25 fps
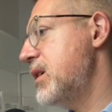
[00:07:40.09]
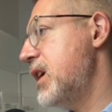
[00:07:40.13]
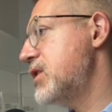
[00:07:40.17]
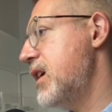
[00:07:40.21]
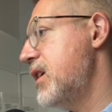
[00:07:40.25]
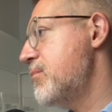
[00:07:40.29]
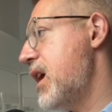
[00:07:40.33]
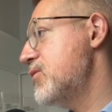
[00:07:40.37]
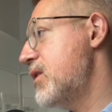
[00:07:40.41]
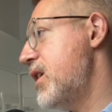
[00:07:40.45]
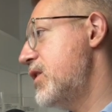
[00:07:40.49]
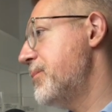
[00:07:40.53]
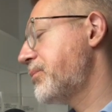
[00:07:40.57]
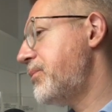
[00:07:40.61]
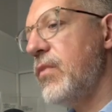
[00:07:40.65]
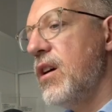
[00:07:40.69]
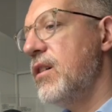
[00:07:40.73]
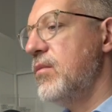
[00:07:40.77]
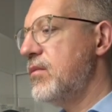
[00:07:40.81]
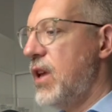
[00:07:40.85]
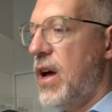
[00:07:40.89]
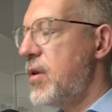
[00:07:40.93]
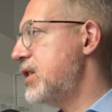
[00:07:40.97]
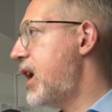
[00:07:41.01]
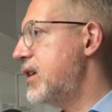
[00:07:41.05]
who
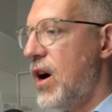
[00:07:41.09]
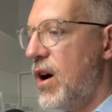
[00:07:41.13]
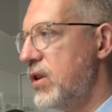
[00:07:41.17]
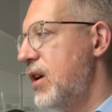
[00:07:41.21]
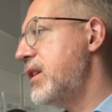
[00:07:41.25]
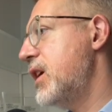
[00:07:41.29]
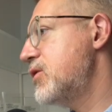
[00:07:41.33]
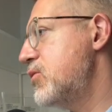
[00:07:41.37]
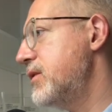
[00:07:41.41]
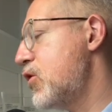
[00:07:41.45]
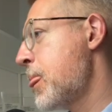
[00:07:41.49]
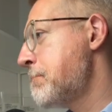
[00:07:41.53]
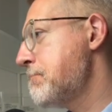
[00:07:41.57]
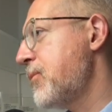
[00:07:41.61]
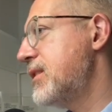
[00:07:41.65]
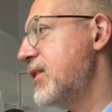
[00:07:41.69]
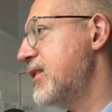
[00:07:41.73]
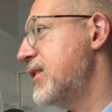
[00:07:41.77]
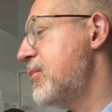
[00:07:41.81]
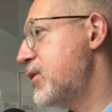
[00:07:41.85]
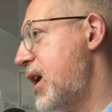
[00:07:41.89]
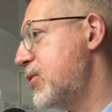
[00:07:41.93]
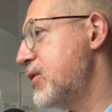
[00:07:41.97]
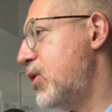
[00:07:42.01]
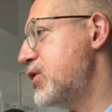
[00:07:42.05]
specializes in European
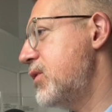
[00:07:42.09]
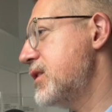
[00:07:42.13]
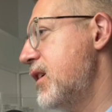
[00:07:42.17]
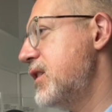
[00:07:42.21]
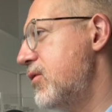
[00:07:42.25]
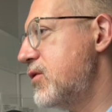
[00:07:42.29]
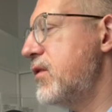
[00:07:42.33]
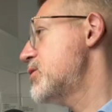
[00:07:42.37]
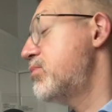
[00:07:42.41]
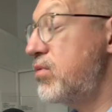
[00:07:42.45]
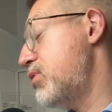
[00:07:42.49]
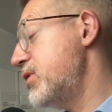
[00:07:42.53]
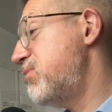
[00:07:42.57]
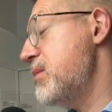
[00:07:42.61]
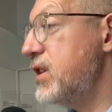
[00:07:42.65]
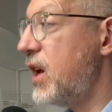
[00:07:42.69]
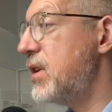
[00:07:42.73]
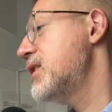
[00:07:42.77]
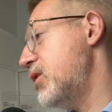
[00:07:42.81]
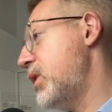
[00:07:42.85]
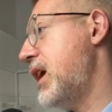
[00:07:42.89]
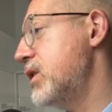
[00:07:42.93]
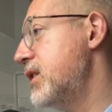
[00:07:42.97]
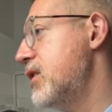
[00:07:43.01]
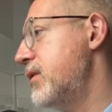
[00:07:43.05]
patent
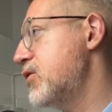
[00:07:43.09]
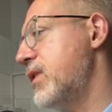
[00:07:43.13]
applications.